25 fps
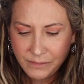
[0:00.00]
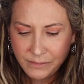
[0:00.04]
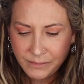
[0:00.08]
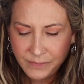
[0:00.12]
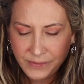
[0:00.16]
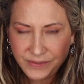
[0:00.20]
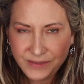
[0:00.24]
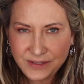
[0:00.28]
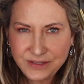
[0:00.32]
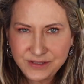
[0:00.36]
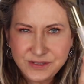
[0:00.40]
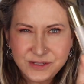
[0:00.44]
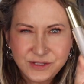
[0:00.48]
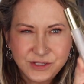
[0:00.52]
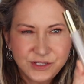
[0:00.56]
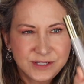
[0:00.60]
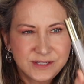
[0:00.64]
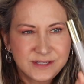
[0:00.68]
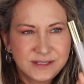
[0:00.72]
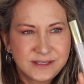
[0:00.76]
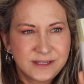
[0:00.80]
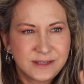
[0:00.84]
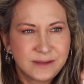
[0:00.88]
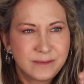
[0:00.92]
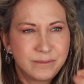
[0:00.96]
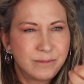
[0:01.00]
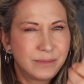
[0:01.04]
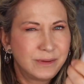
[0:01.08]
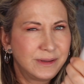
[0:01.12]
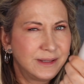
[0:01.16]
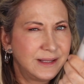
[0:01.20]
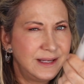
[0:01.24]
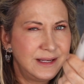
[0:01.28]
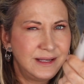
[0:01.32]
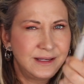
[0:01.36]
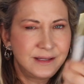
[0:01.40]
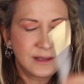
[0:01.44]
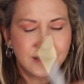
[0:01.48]
but this is just a
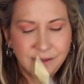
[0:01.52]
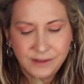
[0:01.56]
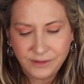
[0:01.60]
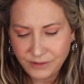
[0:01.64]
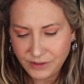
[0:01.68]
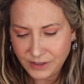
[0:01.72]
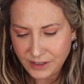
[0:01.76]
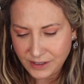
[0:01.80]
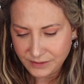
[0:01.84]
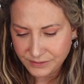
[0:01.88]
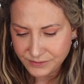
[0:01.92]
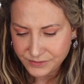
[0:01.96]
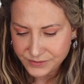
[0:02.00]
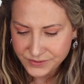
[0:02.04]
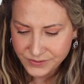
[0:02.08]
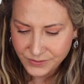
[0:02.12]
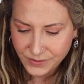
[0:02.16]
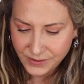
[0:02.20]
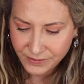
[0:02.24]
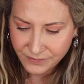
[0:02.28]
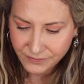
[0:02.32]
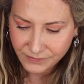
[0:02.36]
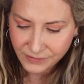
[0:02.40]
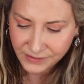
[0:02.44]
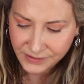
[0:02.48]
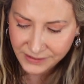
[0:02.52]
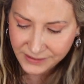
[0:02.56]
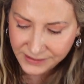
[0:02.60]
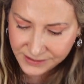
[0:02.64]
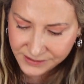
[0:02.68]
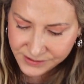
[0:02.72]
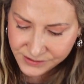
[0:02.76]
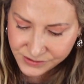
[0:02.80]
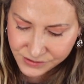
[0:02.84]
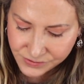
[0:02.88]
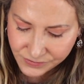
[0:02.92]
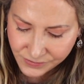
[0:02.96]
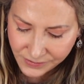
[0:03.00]
plain clear color, so I don't really
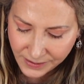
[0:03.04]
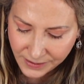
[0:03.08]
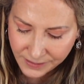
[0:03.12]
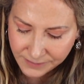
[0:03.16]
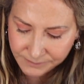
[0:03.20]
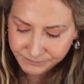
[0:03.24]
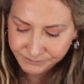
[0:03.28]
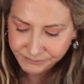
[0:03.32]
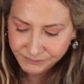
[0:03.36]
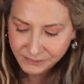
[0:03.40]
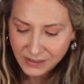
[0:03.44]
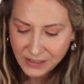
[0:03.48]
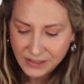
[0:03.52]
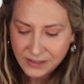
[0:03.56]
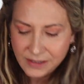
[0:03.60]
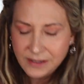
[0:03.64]
need to do that.